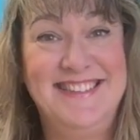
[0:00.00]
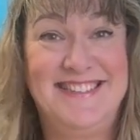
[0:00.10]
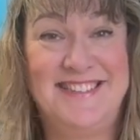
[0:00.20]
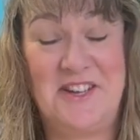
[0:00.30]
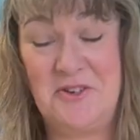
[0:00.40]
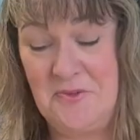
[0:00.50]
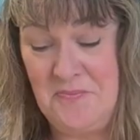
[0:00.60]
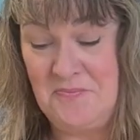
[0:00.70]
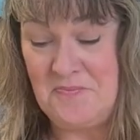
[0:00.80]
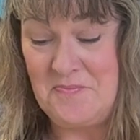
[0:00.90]
So
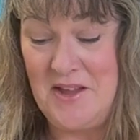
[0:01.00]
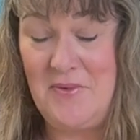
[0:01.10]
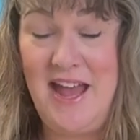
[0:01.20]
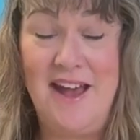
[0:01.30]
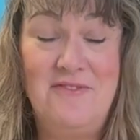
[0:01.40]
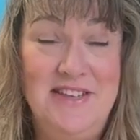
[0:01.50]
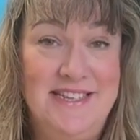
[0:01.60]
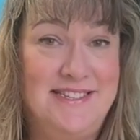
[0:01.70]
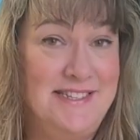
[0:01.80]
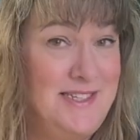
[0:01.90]
we have
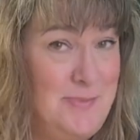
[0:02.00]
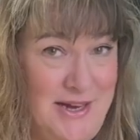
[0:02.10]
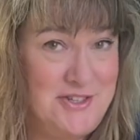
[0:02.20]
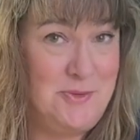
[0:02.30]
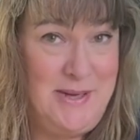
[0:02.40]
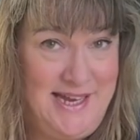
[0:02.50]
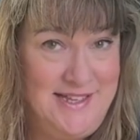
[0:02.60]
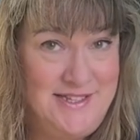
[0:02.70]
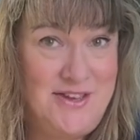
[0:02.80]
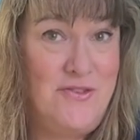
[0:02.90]
these special
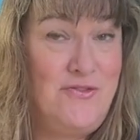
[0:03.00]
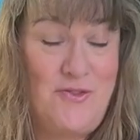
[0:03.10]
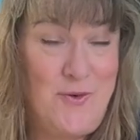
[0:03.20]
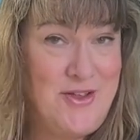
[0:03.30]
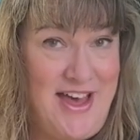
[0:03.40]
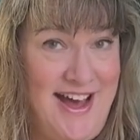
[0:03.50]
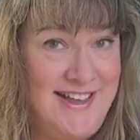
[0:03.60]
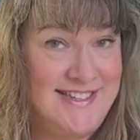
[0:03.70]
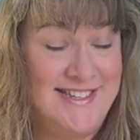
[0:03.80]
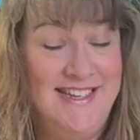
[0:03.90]
pins for
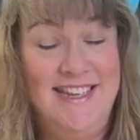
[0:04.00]
that.